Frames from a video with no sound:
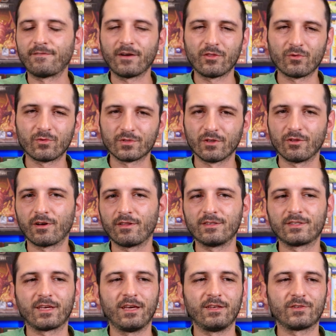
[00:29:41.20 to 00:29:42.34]
I found there was a lot of
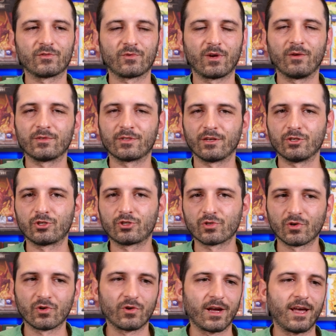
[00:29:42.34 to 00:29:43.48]
these cases where I was
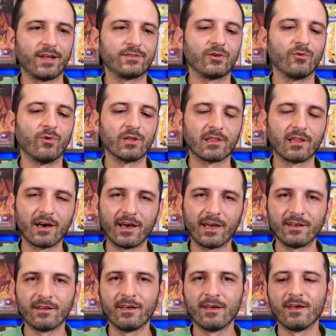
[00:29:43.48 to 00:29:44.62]
unsure, I had to go
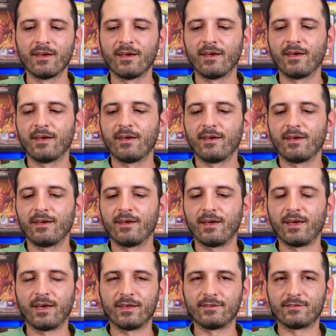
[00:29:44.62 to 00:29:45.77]
online.
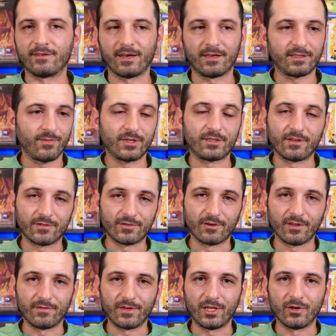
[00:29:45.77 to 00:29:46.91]
And as I mentioned at the
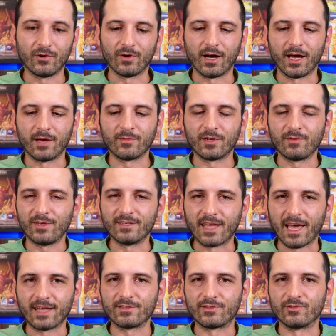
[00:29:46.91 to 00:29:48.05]
start of the video, I'm going to be a
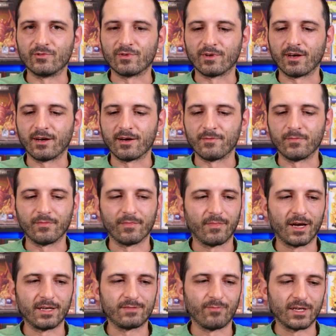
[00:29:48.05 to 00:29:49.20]
dad soon. Um,
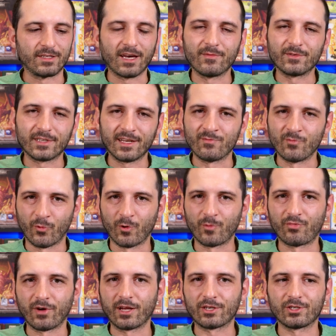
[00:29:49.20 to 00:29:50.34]
my, my time is getting more
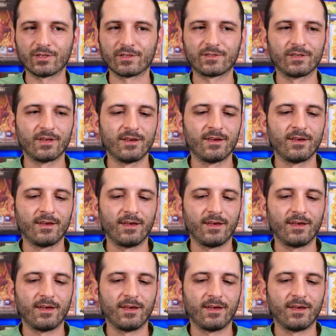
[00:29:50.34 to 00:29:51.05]
precious.